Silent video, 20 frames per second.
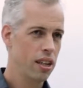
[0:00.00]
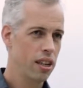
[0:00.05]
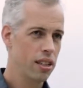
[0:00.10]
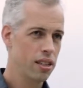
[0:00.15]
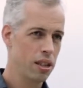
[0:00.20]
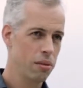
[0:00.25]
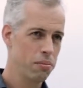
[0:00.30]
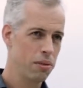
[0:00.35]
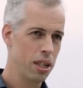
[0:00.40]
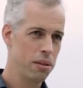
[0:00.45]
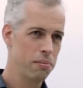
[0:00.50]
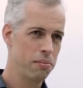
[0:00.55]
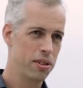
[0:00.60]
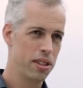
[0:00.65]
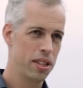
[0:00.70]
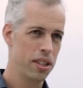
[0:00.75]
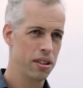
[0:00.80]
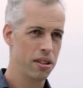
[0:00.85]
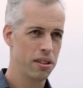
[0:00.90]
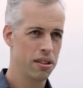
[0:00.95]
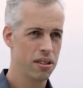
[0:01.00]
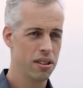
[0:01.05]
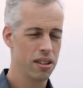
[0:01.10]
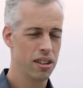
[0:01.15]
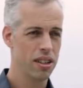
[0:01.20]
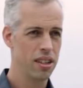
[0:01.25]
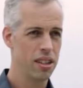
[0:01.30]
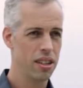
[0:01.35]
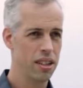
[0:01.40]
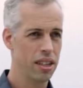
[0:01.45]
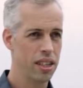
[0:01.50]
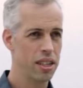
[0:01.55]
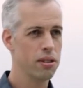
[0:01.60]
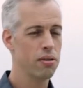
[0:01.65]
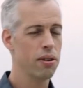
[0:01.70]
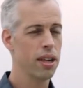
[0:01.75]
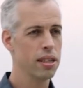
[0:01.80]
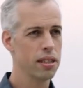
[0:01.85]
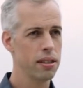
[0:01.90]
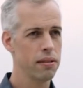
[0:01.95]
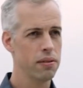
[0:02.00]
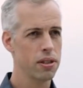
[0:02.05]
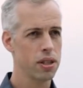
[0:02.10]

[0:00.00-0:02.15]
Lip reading: Sometimes they're interactive,